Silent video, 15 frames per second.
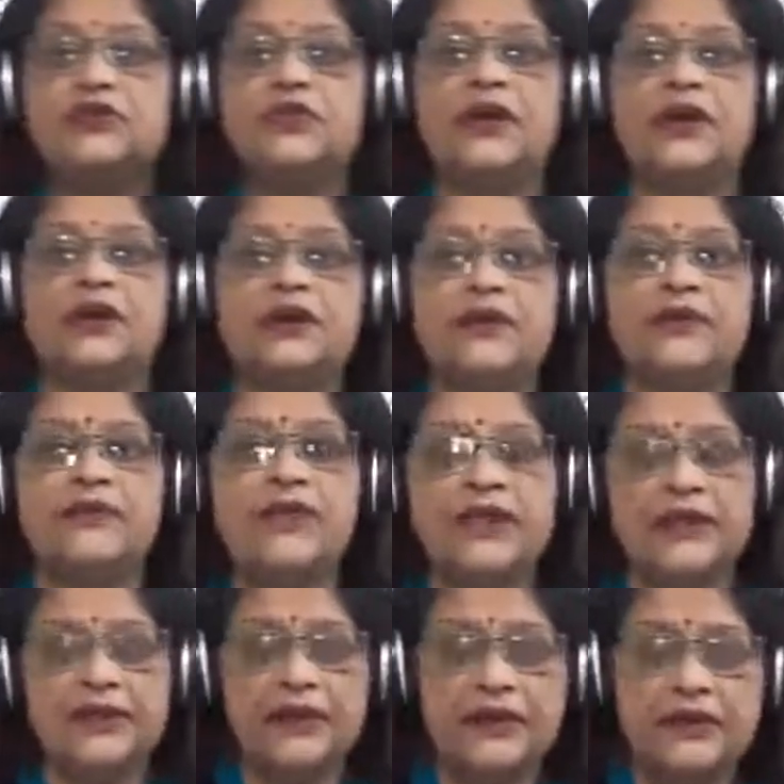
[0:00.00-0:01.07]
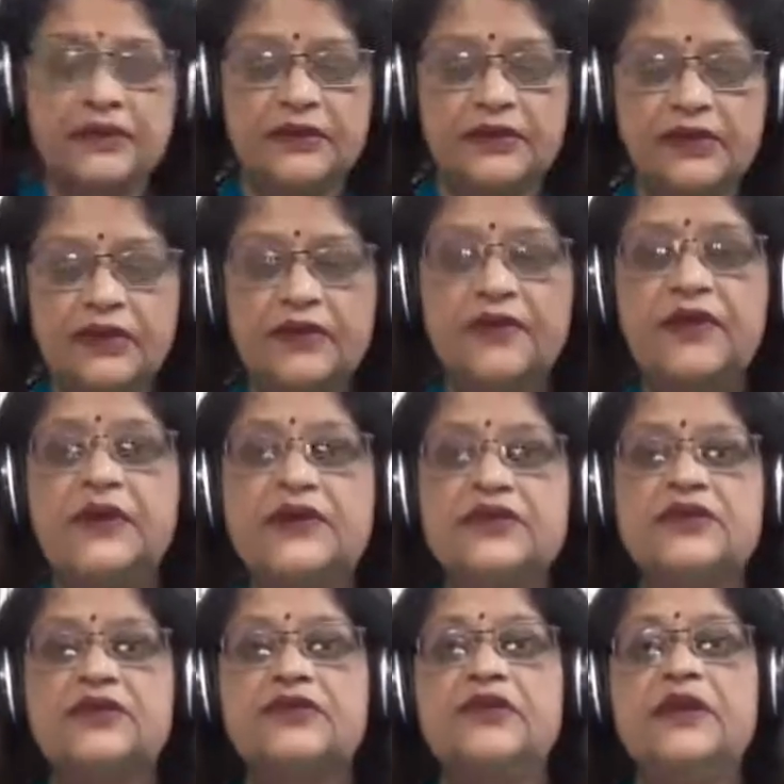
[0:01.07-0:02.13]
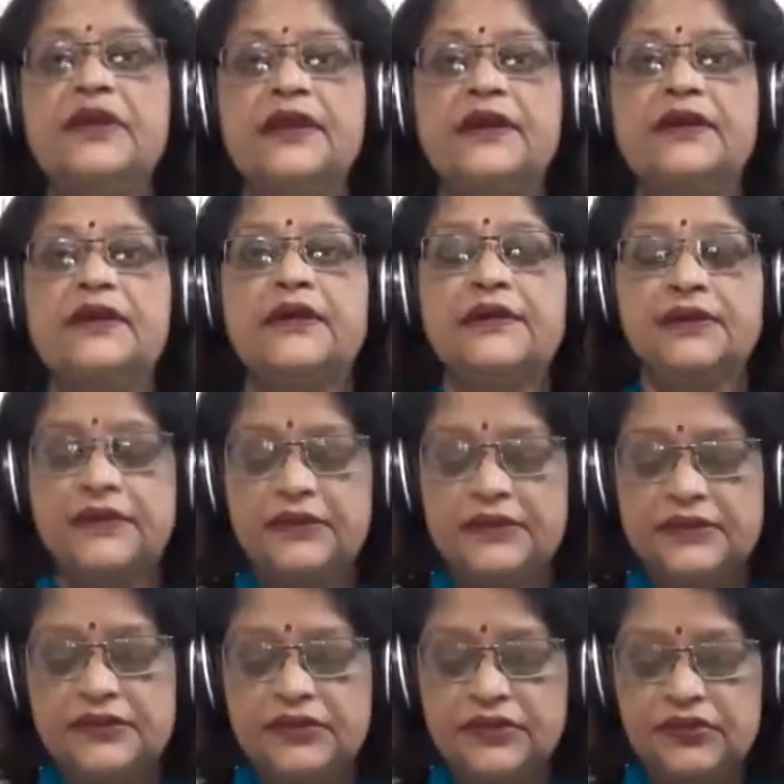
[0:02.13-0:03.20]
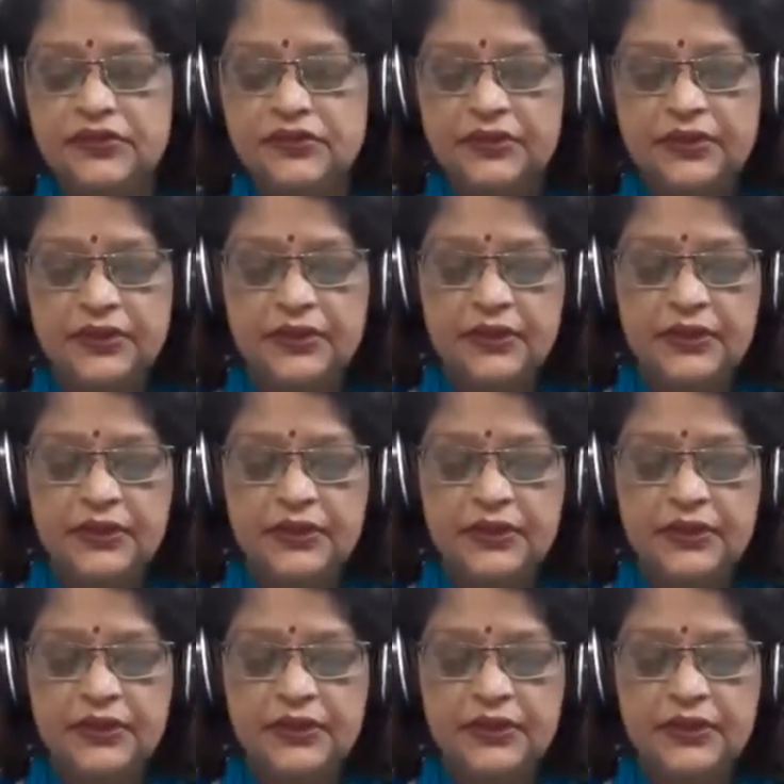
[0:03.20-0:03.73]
are the main character here. One is Zerold and the other is Intruder.